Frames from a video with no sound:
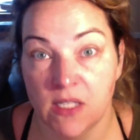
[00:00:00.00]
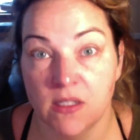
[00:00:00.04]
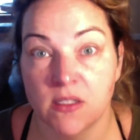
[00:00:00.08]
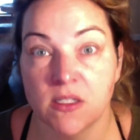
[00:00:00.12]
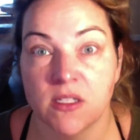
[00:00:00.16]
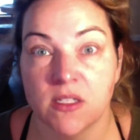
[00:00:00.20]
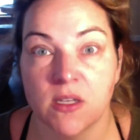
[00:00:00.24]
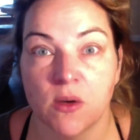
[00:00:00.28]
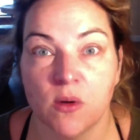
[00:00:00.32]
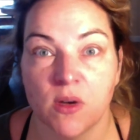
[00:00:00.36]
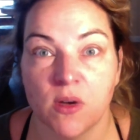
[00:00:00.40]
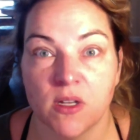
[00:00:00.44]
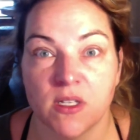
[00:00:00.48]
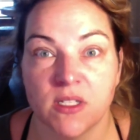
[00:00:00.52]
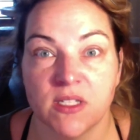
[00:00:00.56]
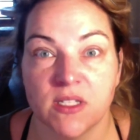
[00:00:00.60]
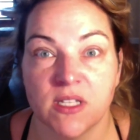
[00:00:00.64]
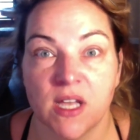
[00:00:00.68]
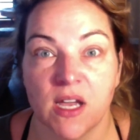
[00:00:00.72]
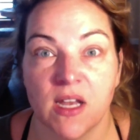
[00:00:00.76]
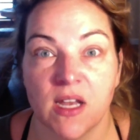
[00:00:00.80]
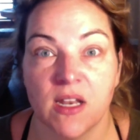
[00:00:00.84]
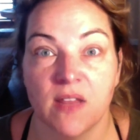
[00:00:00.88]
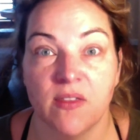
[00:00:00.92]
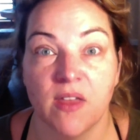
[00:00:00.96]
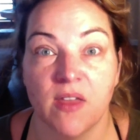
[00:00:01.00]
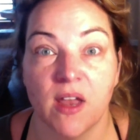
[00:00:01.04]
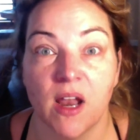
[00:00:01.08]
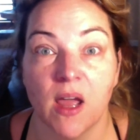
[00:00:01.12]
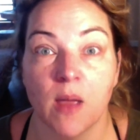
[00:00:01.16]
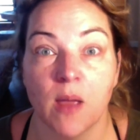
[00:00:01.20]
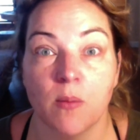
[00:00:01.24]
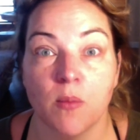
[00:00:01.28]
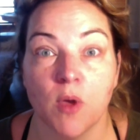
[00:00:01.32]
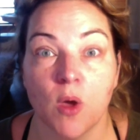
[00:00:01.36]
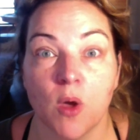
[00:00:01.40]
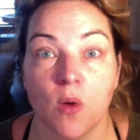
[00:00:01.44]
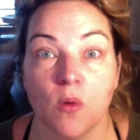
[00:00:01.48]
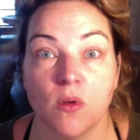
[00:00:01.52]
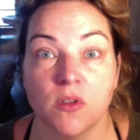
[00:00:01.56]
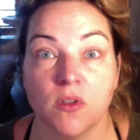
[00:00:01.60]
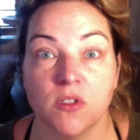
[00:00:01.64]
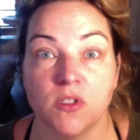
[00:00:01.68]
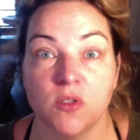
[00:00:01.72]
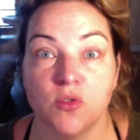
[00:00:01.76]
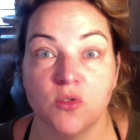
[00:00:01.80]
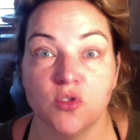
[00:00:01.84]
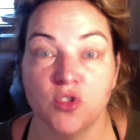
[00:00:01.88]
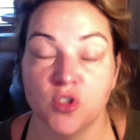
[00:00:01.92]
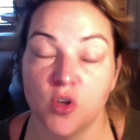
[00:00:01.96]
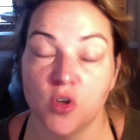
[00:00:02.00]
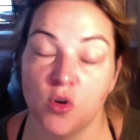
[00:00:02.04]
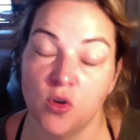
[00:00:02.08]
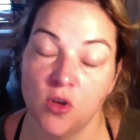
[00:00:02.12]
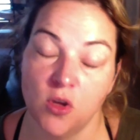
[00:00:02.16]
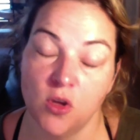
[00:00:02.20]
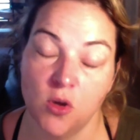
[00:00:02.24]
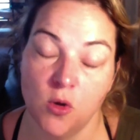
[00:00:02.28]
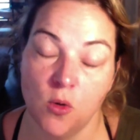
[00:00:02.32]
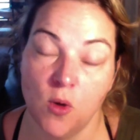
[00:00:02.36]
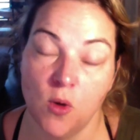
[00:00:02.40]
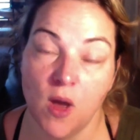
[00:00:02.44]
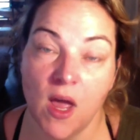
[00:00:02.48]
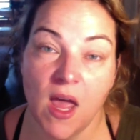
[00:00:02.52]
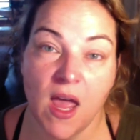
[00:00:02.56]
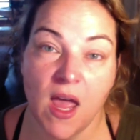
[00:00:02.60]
so I decided that I'm going to show you